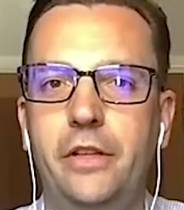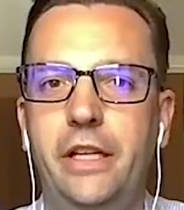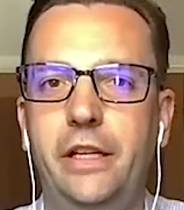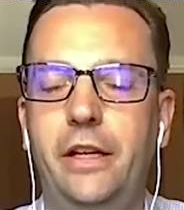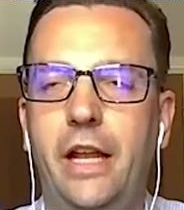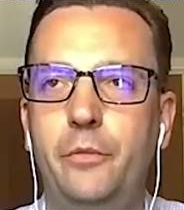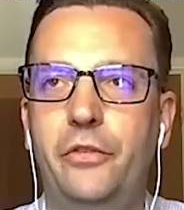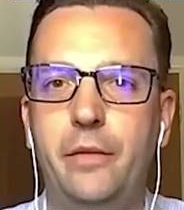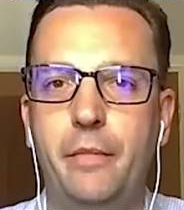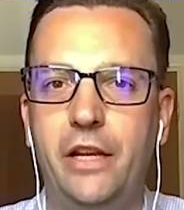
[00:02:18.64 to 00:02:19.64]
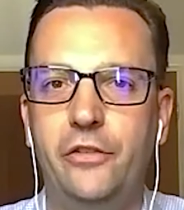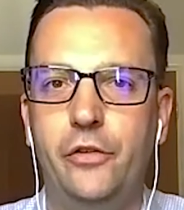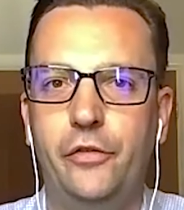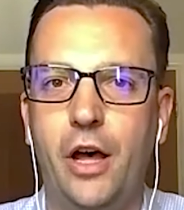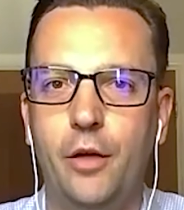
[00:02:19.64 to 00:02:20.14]
the Claims Team Manager
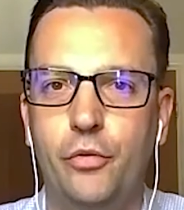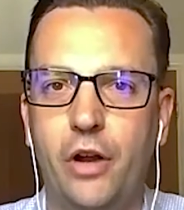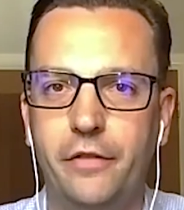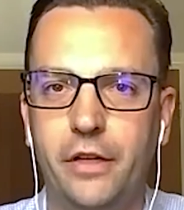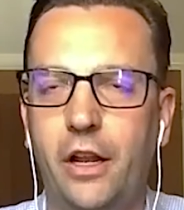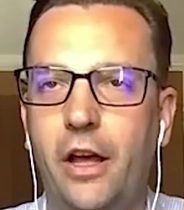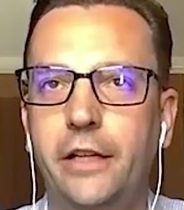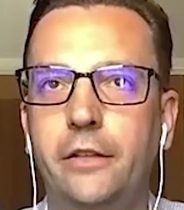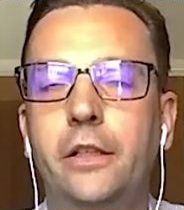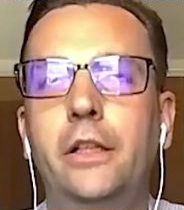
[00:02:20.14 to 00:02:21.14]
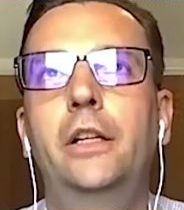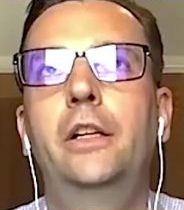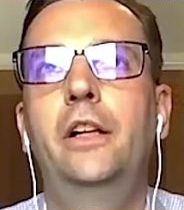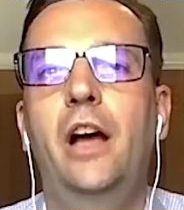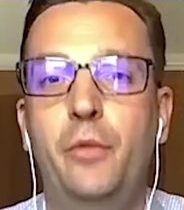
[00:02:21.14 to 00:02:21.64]
for Art and Private Client.
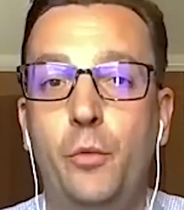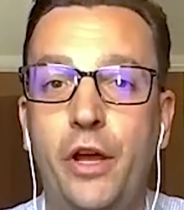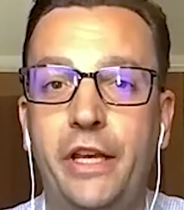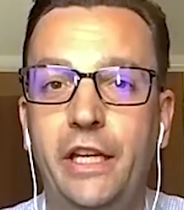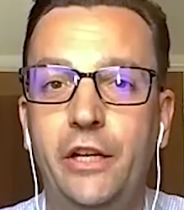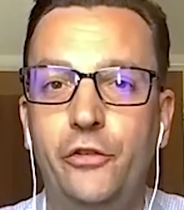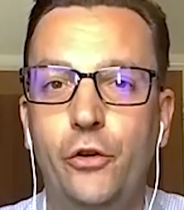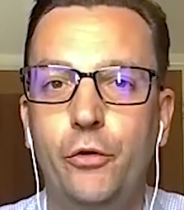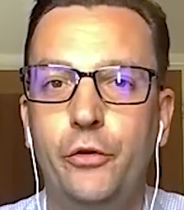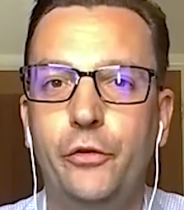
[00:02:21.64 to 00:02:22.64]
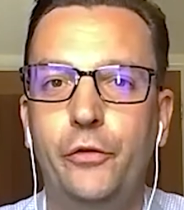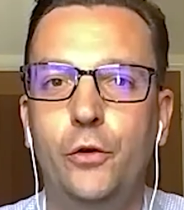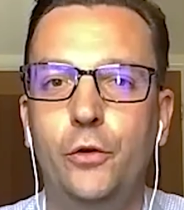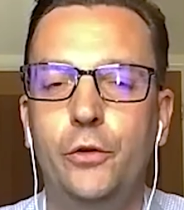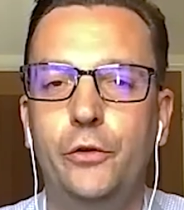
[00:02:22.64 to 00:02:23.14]
I've been working in insurance
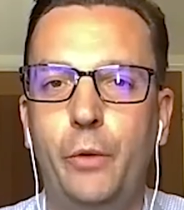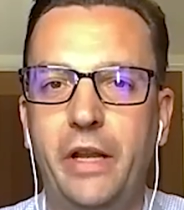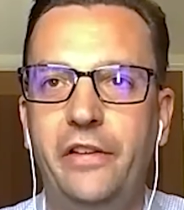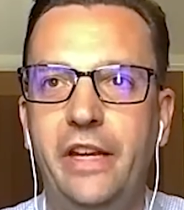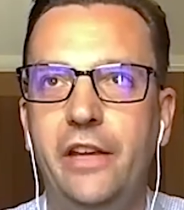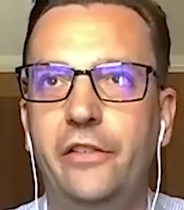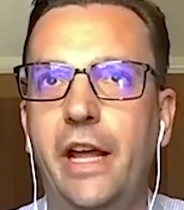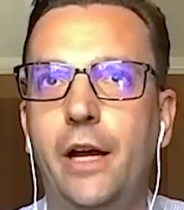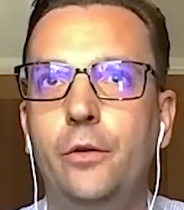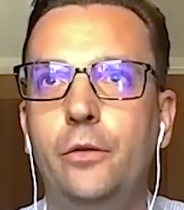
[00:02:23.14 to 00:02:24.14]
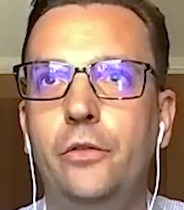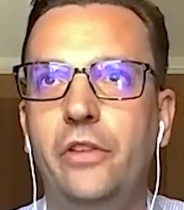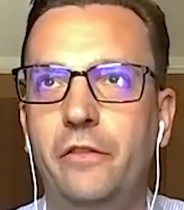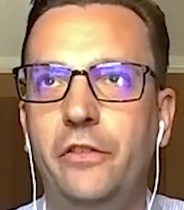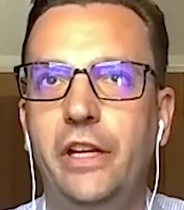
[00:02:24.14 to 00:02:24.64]
for 20 years now,
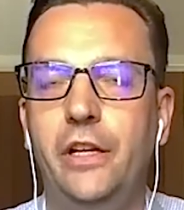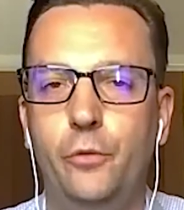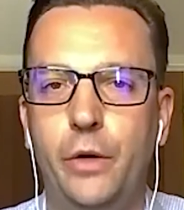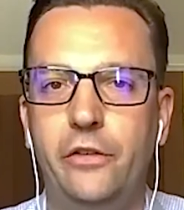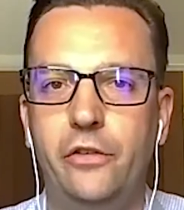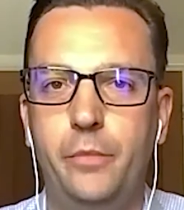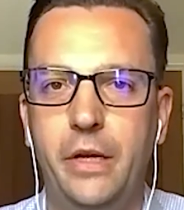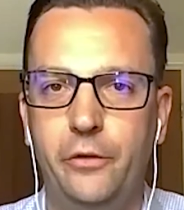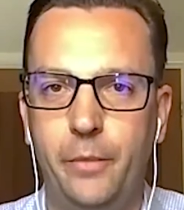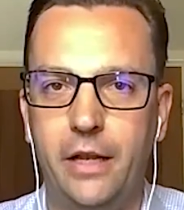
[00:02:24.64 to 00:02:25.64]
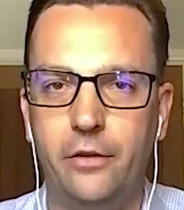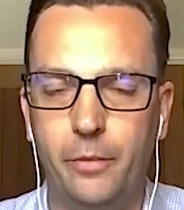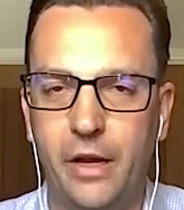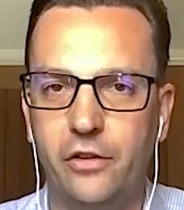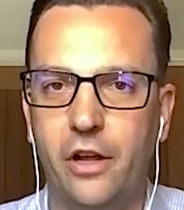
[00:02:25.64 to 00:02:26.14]
17 of which have been spent
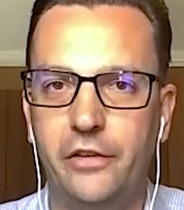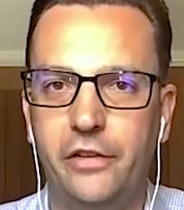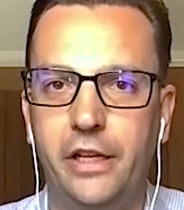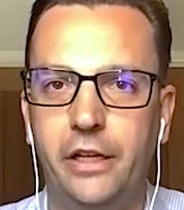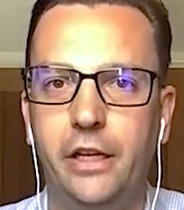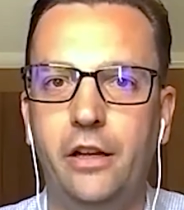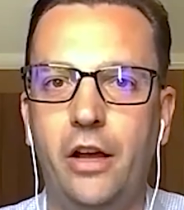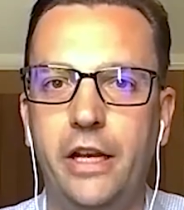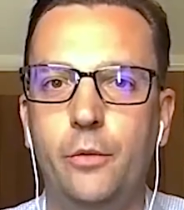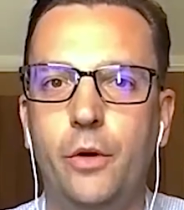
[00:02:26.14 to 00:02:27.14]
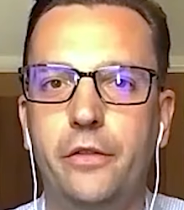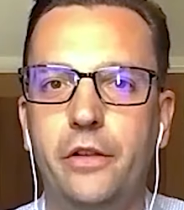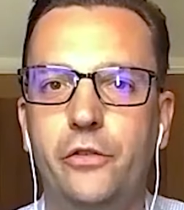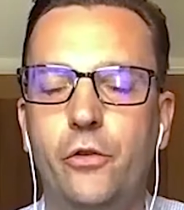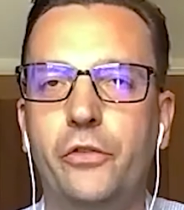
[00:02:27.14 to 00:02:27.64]
specialising in high net worth
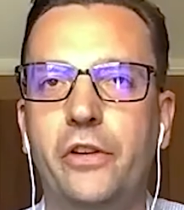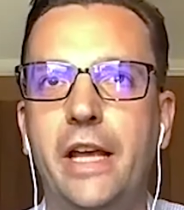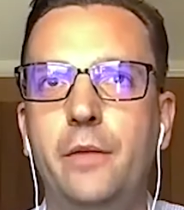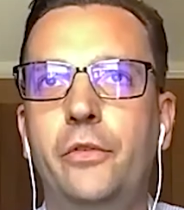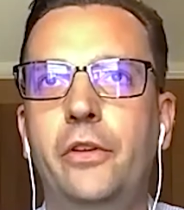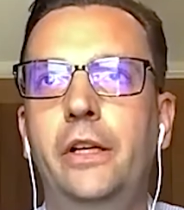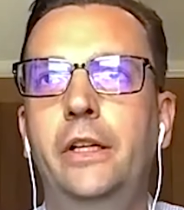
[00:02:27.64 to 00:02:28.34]
insurance claims.